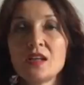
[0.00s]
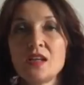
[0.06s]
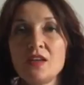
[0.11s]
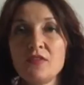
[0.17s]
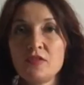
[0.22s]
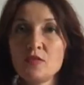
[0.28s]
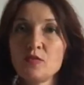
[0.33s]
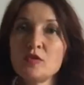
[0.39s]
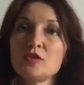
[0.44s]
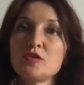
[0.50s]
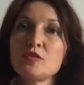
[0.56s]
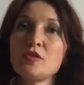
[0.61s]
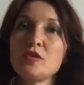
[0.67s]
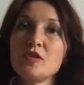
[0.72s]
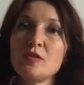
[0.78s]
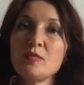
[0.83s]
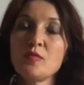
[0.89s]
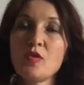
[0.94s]
If you want to
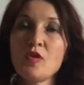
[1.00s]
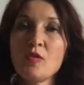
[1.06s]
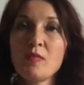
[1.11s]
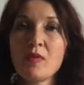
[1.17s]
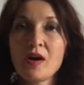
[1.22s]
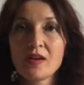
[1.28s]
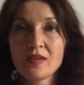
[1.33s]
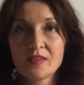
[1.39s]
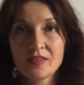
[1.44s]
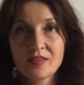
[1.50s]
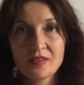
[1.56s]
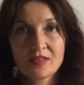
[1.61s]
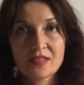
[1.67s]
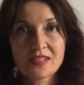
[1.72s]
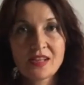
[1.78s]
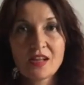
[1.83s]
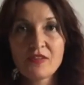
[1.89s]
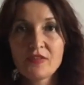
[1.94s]
learn more about
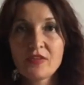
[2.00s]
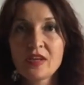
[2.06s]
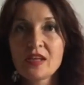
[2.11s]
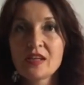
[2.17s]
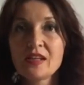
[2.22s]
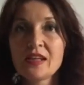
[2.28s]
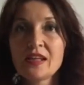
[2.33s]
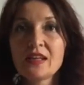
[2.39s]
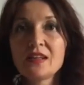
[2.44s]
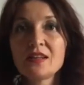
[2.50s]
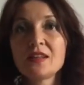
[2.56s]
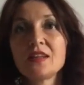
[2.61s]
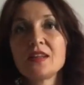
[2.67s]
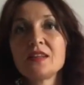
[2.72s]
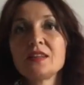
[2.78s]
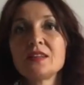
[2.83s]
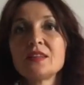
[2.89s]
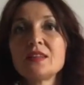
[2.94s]
self-healing
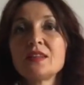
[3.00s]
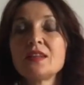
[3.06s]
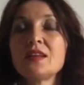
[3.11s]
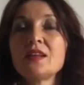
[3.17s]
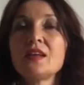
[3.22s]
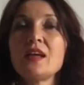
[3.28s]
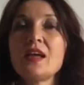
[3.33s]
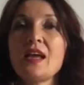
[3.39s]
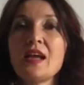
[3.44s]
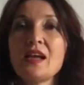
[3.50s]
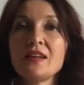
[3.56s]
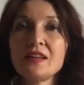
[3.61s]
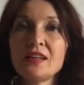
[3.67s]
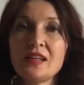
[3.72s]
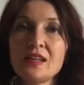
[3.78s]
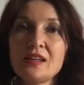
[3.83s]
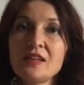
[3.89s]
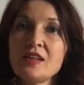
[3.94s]
and
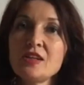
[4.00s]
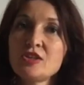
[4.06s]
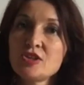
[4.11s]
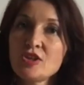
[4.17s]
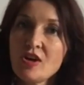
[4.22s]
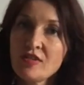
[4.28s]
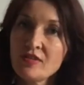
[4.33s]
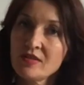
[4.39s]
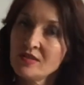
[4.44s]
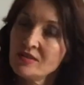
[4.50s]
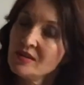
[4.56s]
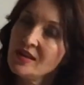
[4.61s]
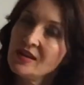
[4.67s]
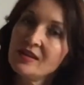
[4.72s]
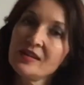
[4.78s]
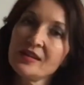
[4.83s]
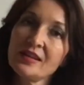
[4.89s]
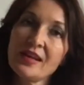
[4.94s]
healing each other,
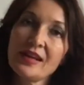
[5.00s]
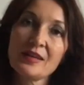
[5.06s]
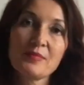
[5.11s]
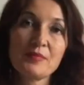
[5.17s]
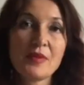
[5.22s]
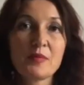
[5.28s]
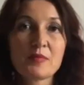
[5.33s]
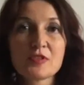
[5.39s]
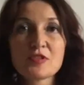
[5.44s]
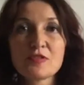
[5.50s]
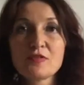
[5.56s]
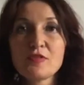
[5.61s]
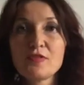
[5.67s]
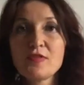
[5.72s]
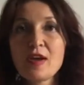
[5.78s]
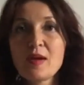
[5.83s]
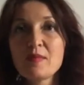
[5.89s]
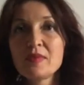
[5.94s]
healing like members of your
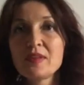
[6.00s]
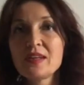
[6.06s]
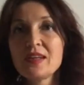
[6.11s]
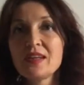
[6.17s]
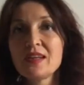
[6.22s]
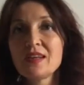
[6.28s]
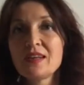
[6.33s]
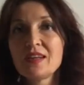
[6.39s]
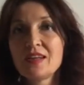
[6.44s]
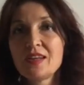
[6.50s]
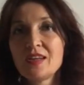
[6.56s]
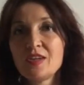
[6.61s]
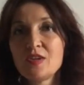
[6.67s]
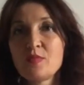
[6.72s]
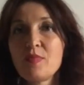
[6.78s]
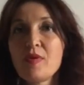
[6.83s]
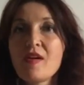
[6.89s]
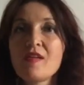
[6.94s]
family,
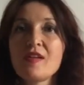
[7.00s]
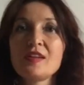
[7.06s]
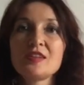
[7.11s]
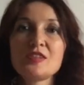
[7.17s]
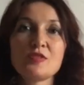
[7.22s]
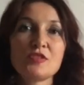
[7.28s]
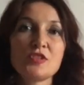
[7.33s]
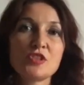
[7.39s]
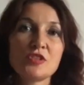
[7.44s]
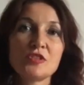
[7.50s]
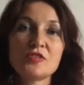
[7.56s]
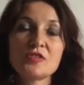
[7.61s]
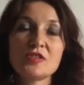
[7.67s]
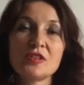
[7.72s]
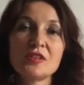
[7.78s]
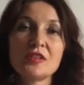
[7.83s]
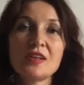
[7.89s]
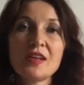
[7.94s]
your parents, your
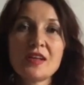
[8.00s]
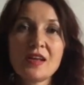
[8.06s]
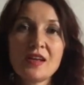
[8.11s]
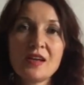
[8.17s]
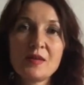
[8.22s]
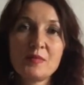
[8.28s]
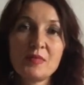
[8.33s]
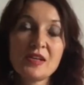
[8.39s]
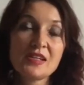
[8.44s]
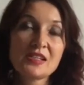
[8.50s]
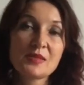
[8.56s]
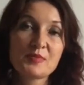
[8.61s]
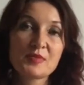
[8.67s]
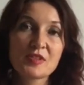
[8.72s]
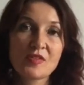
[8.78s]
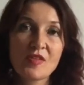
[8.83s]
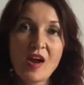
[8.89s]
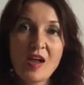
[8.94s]
children, please
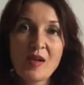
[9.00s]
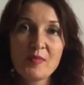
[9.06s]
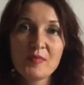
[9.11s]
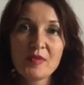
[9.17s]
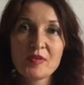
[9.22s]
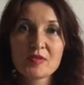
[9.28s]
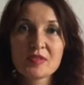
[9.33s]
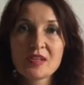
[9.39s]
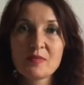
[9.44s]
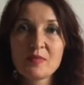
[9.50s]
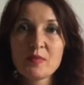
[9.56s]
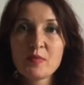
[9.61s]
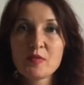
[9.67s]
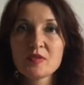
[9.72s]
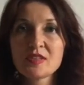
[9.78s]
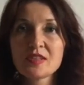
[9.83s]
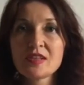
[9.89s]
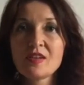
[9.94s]
subscribe because I'll be
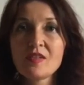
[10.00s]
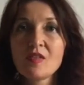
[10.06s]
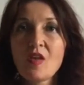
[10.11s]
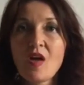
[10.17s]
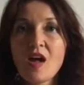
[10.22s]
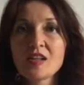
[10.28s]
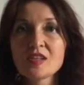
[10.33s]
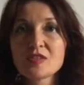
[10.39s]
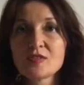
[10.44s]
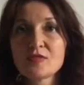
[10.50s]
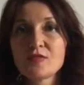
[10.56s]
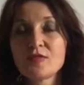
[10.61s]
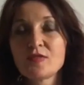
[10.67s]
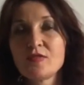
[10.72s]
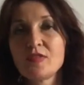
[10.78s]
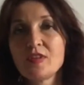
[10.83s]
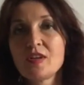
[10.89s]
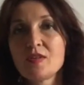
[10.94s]
posting lots of
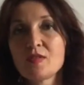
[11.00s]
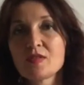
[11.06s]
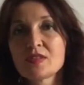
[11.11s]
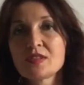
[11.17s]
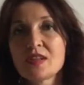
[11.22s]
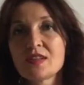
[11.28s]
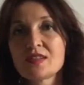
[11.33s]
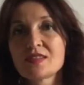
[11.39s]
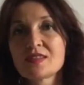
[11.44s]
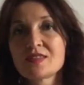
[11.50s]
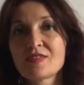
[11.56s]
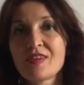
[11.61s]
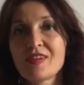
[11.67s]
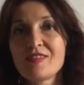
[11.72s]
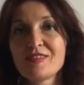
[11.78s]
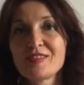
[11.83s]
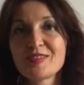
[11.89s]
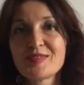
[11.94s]
videos that's
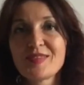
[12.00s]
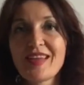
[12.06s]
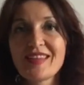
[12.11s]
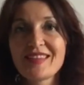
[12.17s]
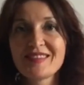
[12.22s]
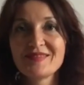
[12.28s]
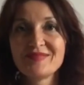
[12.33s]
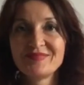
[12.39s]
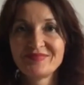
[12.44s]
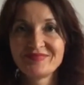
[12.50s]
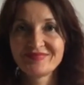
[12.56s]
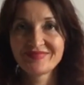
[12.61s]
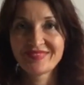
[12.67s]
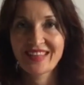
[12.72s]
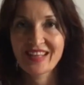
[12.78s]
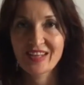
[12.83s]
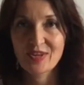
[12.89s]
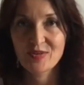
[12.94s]
relevant to that.
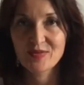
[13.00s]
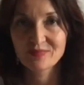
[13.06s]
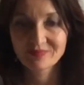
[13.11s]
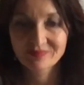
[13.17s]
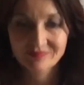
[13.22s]
Thank you.